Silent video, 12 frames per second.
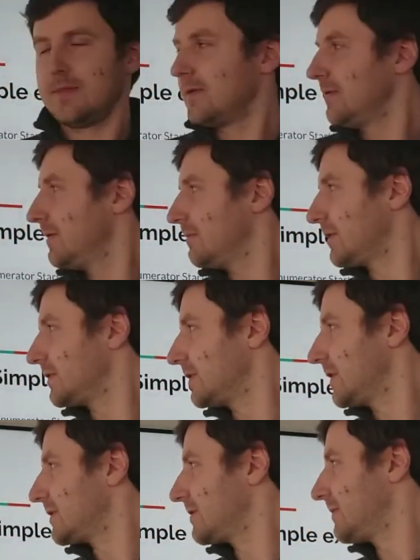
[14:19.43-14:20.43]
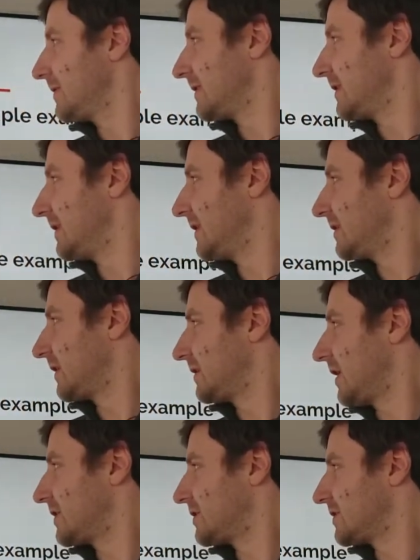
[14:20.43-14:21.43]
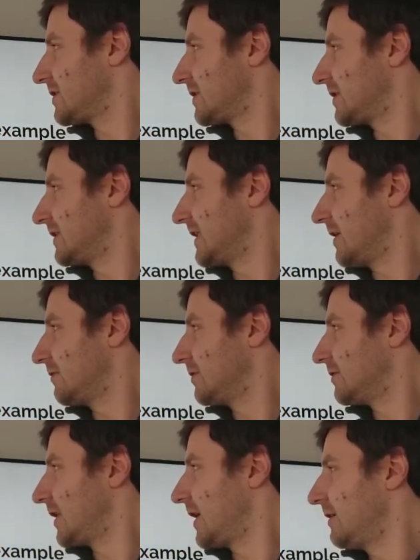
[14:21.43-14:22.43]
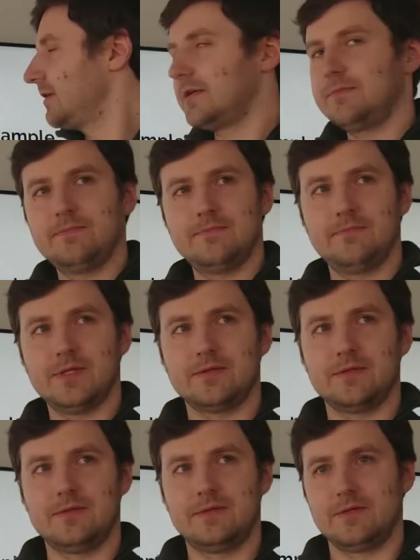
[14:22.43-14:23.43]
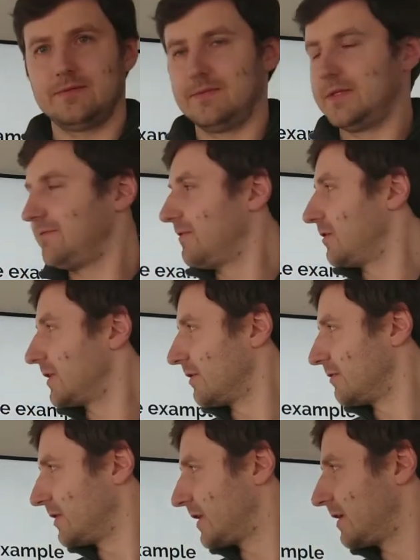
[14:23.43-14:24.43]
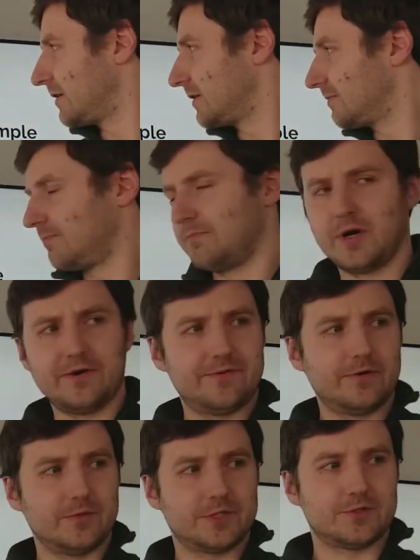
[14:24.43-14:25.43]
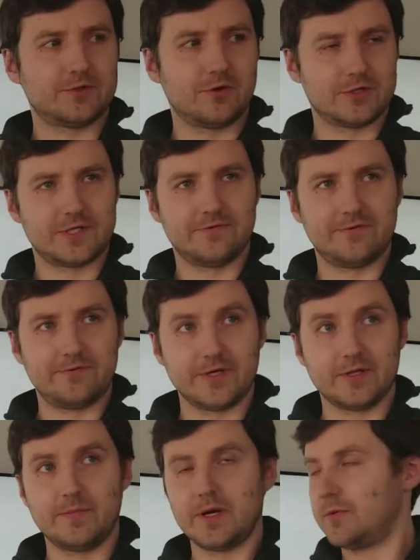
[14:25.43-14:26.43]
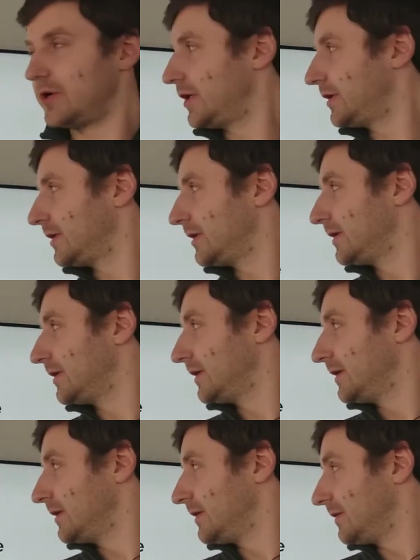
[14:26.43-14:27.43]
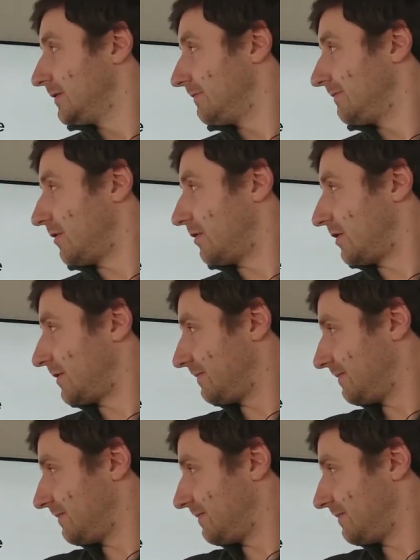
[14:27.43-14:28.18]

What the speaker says: What it does, basically, it attaches a download handler, or the default download handler buffer, which stores everything in memory for